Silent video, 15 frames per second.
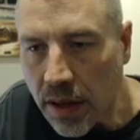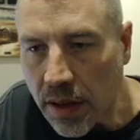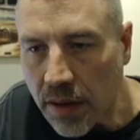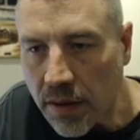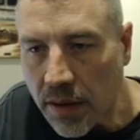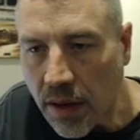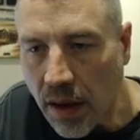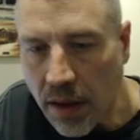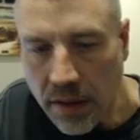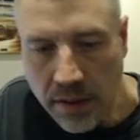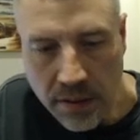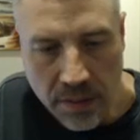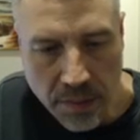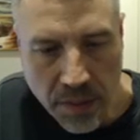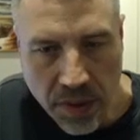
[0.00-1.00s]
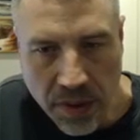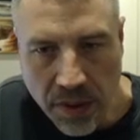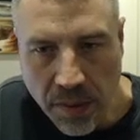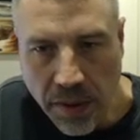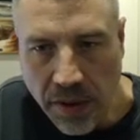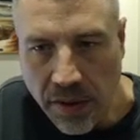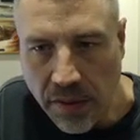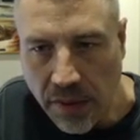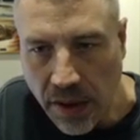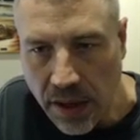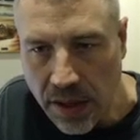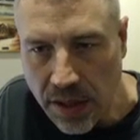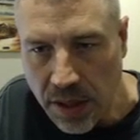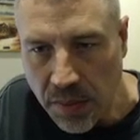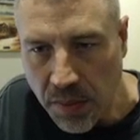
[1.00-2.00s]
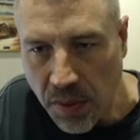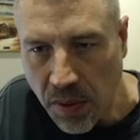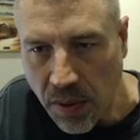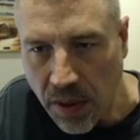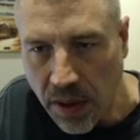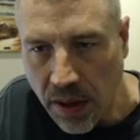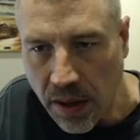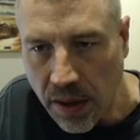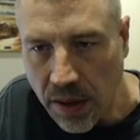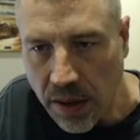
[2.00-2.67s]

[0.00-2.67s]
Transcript: these guys and put them on their vanishing point.